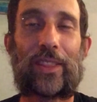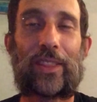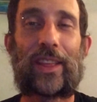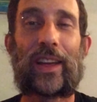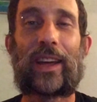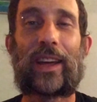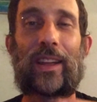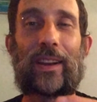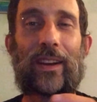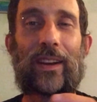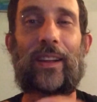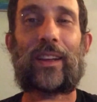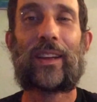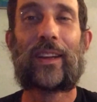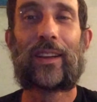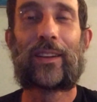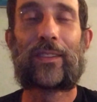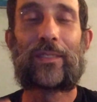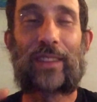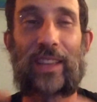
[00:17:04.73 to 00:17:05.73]
that
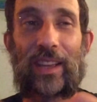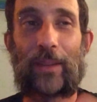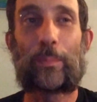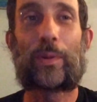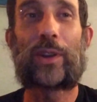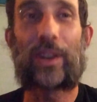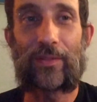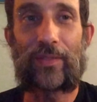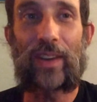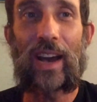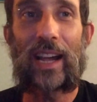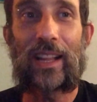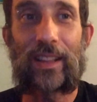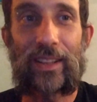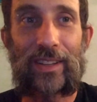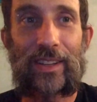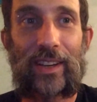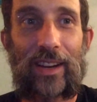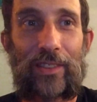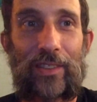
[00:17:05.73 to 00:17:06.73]
get pretty
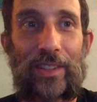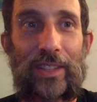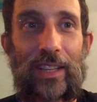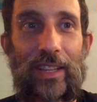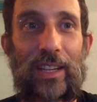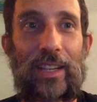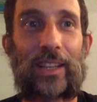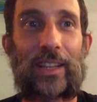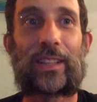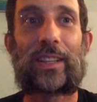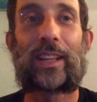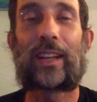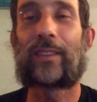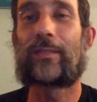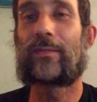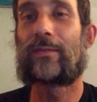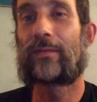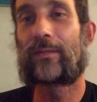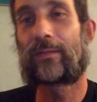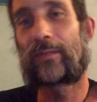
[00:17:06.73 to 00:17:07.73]
violent and everything, and
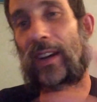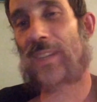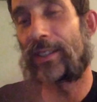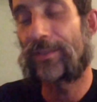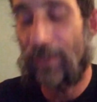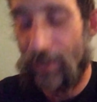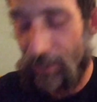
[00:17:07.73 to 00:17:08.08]
then vice